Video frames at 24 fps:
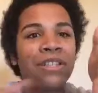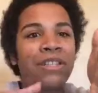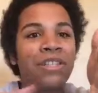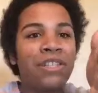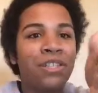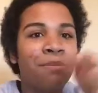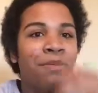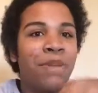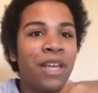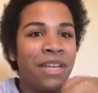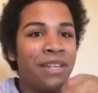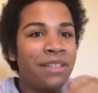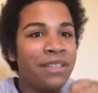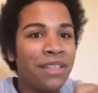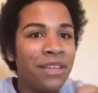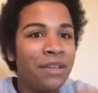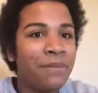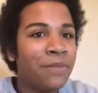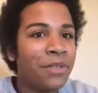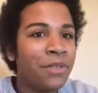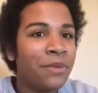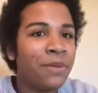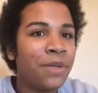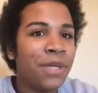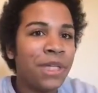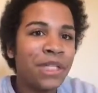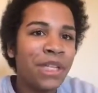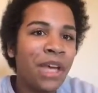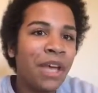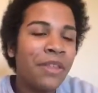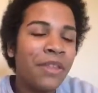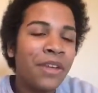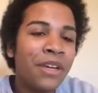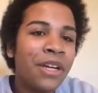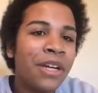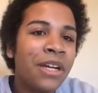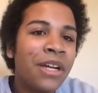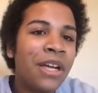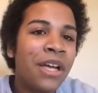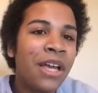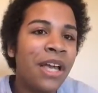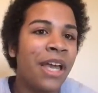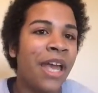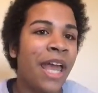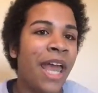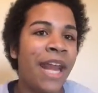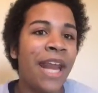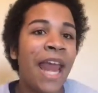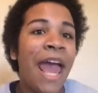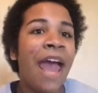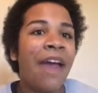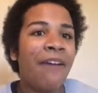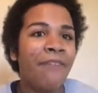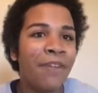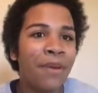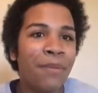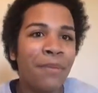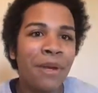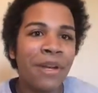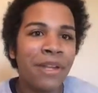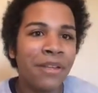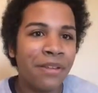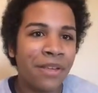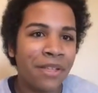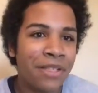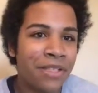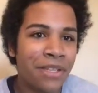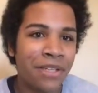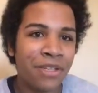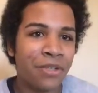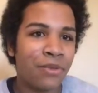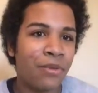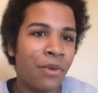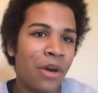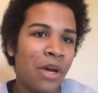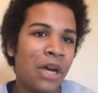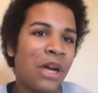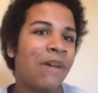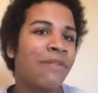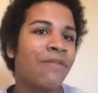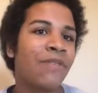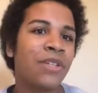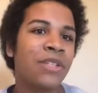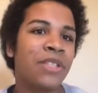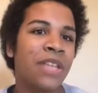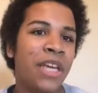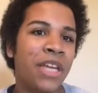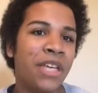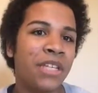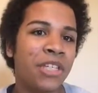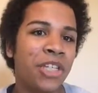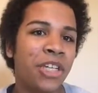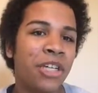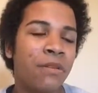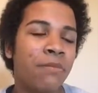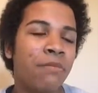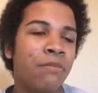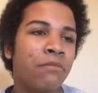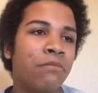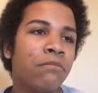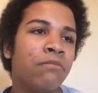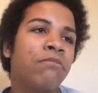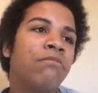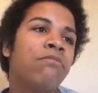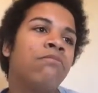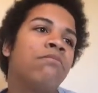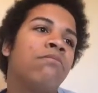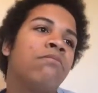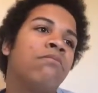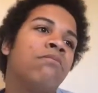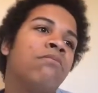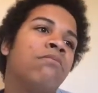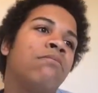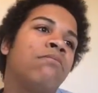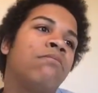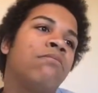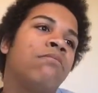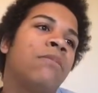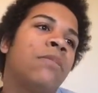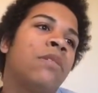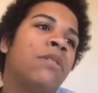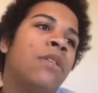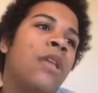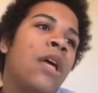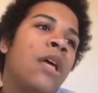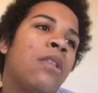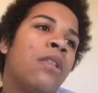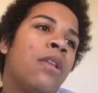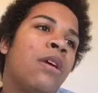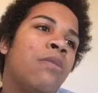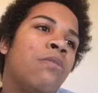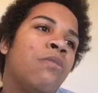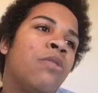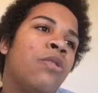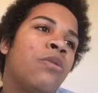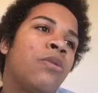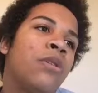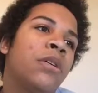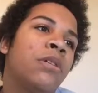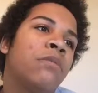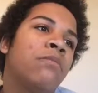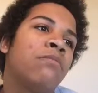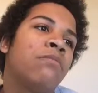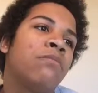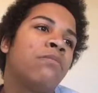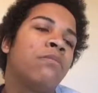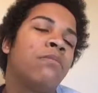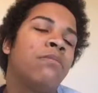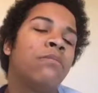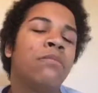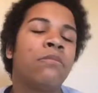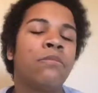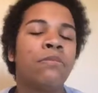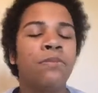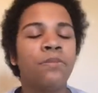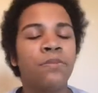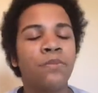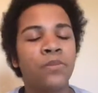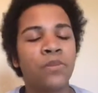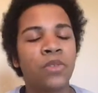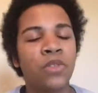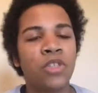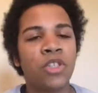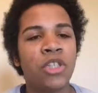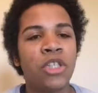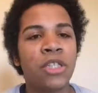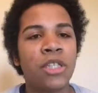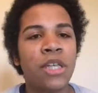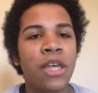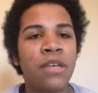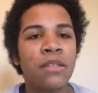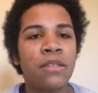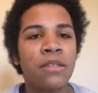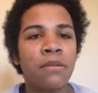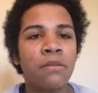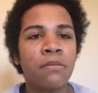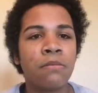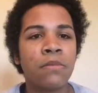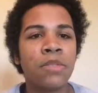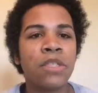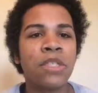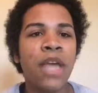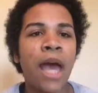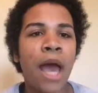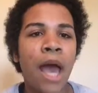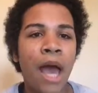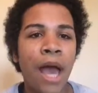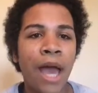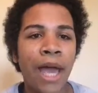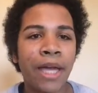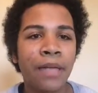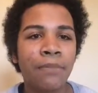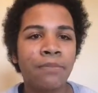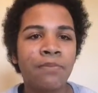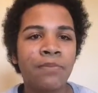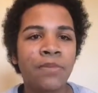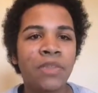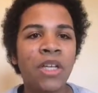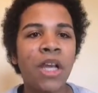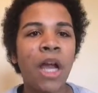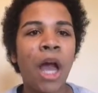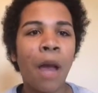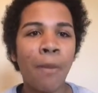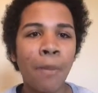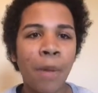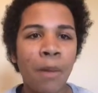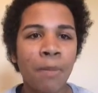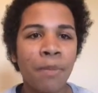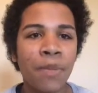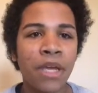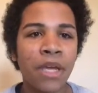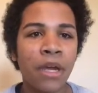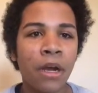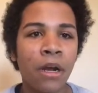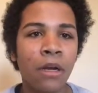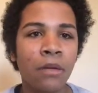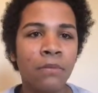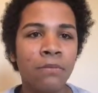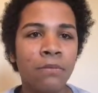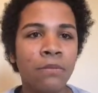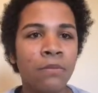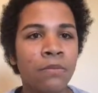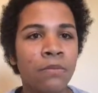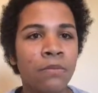the gymnasium to each other and everybody listening to our conversation, that lawnmower. She says, Sky, come up here.